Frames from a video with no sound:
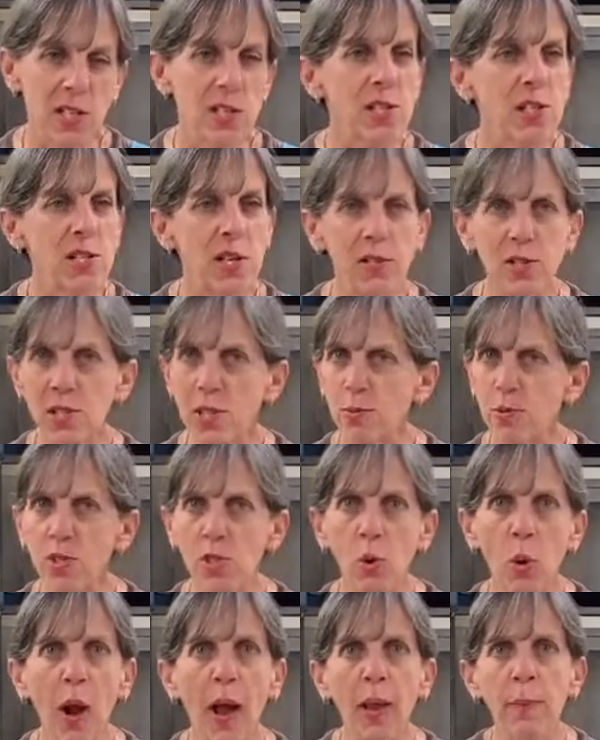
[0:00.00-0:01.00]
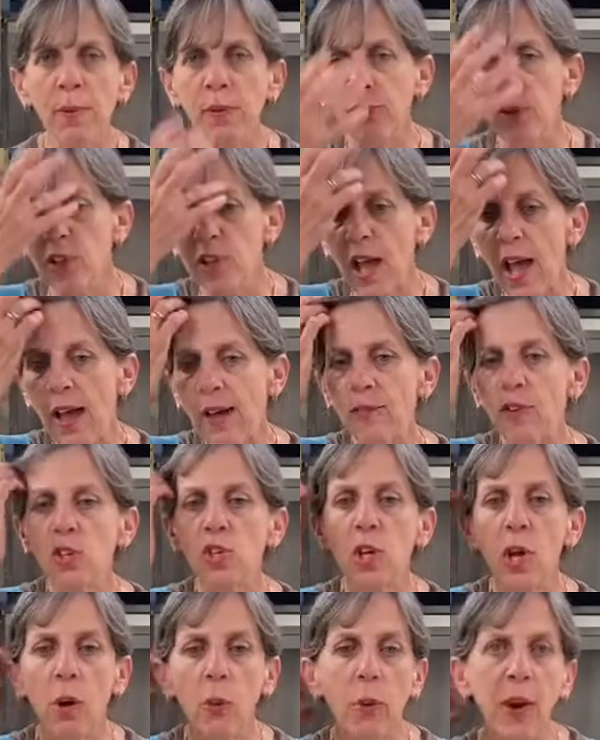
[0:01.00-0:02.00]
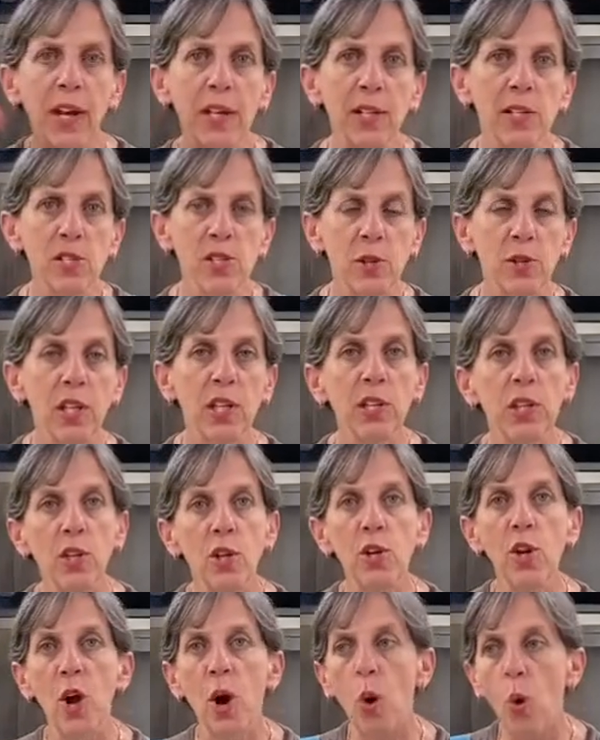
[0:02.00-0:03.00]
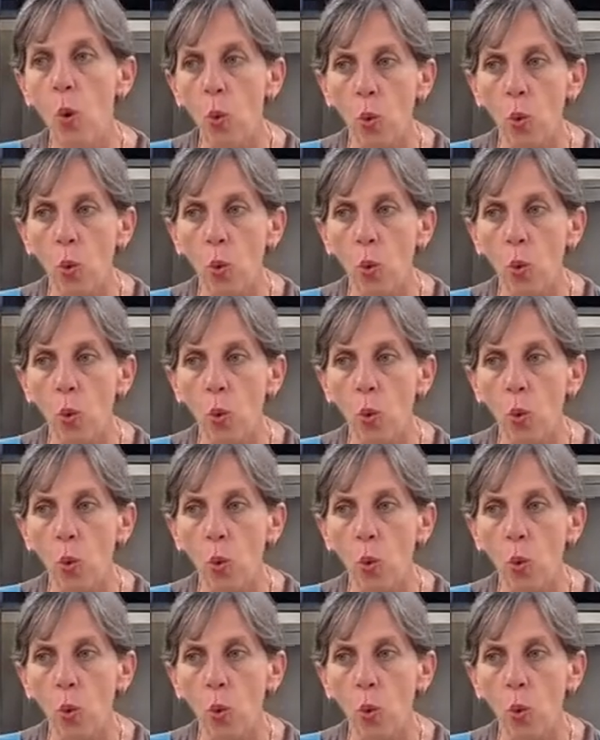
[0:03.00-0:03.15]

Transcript: Subscribe if you haven't already so that you know